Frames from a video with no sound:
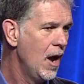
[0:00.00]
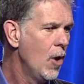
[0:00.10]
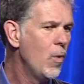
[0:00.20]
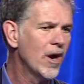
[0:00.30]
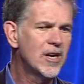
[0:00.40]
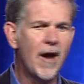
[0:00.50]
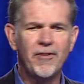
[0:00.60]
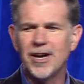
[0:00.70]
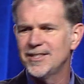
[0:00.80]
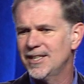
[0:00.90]
where
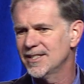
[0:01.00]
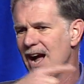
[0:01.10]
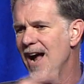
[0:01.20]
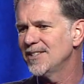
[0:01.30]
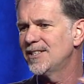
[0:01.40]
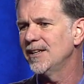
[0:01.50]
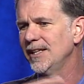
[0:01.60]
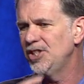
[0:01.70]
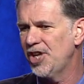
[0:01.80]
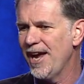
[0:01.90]
governance is
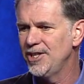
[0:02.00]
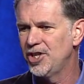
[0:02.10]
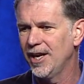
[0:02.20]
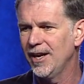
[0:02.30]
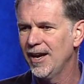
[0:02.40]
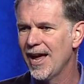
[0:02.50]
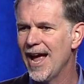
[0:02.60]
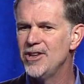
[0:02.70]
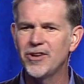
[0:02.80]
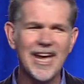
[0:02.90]
constantly changing
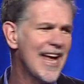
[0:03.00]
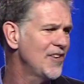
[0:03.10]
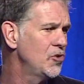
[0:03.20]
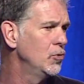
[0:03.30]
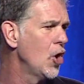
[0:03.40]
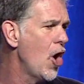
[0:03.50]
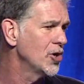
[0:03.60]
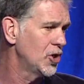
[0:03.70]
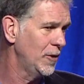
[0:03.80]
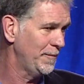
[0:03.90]
and you can't do
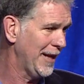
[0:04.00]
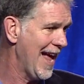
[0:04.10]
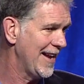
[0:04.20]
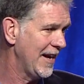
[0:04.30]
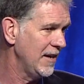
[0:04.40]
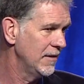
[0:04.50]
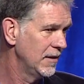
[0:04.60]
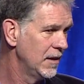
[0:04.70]
long-term planning,